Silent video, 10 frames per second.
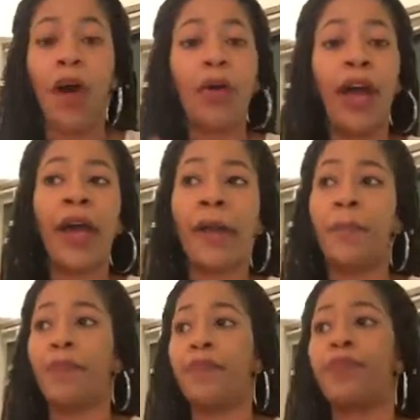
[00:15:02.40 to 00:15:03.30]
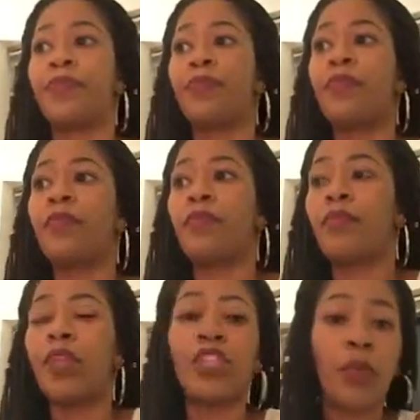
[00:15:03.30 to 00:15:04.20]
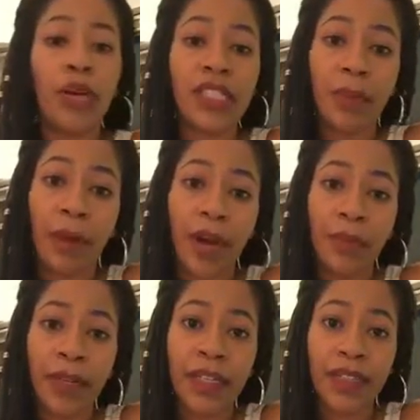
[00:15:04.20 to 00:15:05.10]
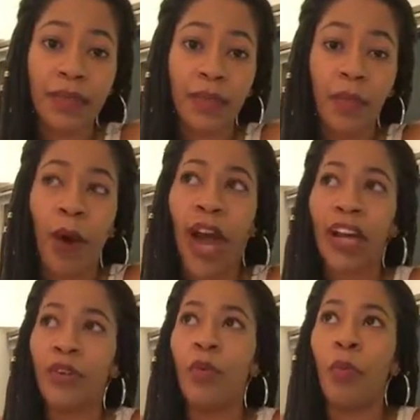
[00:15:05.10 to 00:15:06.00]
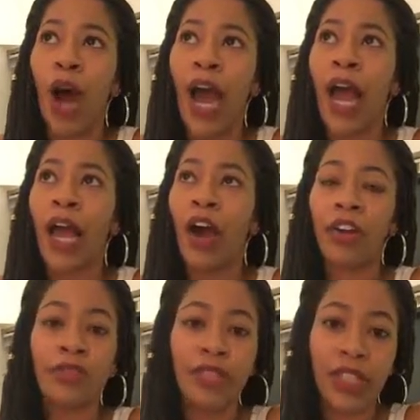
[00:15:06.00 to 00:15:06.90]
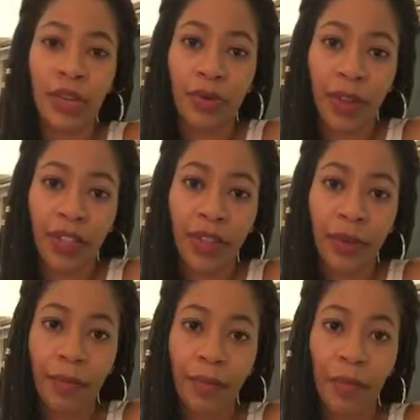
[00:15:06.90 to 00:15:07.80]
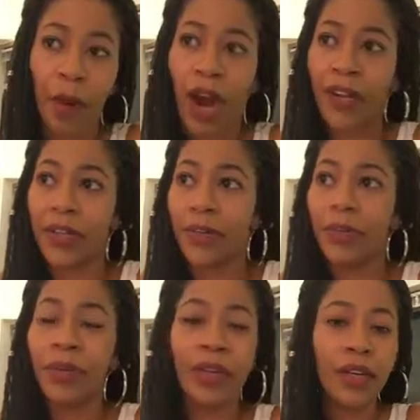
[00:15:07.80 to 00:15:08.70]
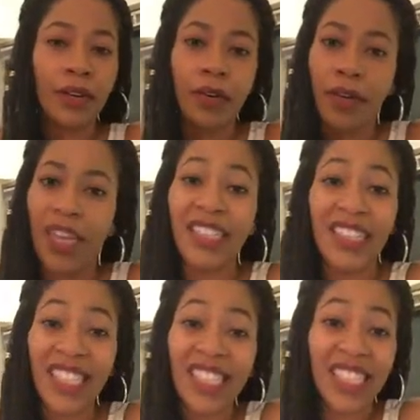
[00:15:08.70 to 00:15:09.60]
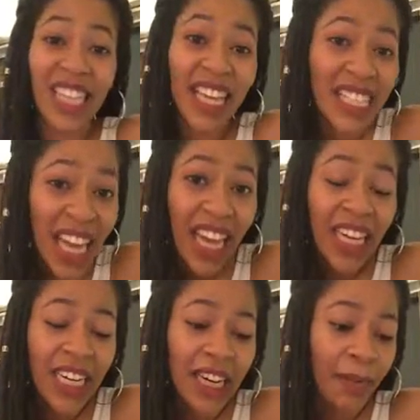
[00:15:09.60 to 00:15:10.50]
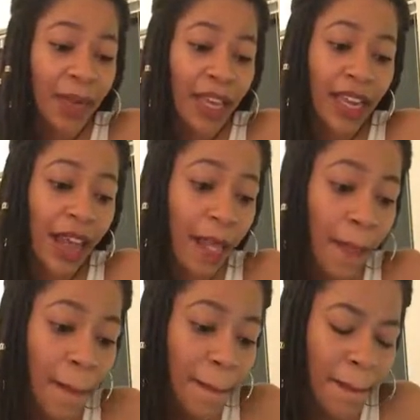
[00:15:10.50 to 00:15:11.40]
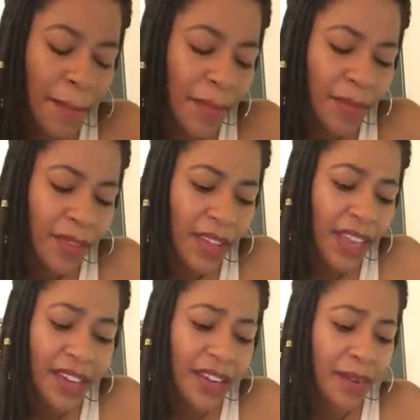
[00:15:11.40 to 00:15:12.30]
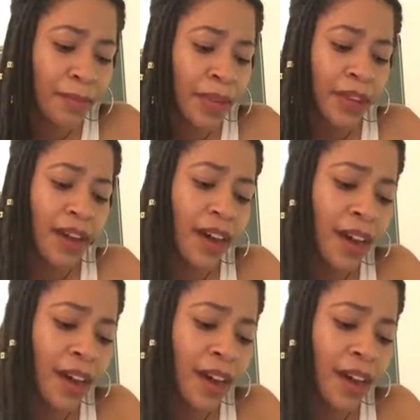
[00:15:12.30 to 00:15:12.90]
Okay, so what's the purpose? Why are you still with him? Why are you, is the sex that good? I mean, it couldn't be.